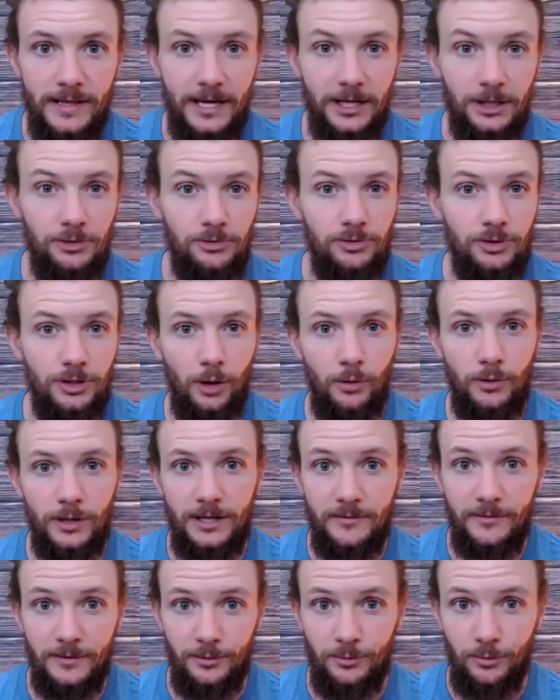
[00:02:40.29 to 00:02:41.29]
that you don't
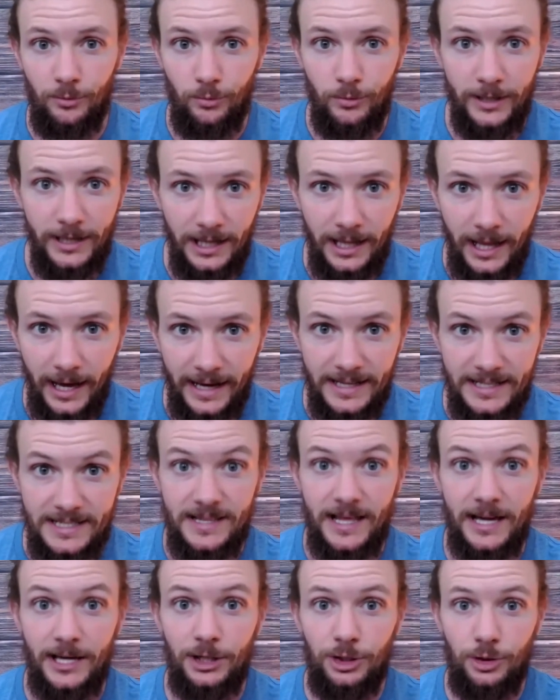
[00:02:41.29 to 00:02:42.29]
even
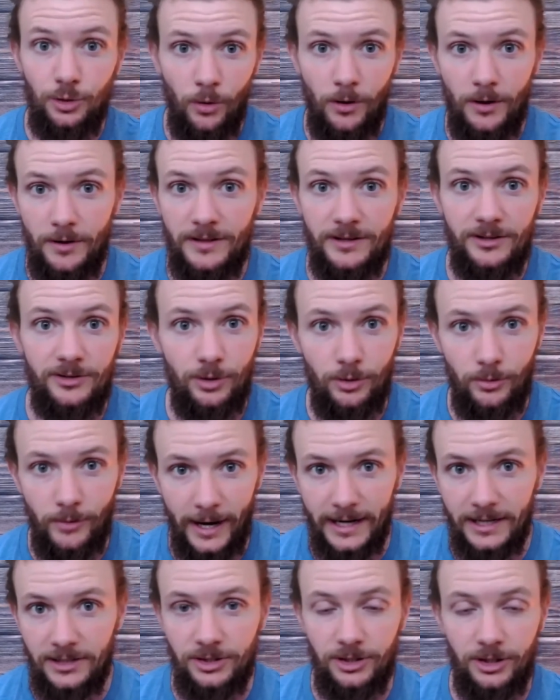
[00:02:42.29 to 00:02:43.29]
realize that you're the
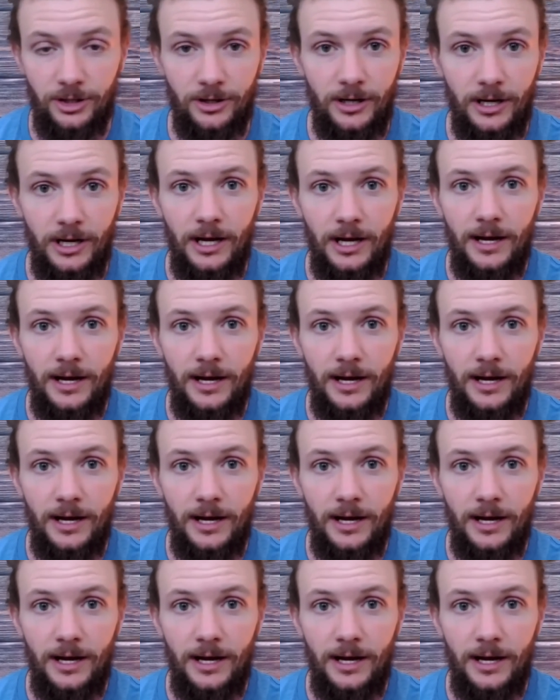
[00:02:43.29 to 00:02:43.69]
director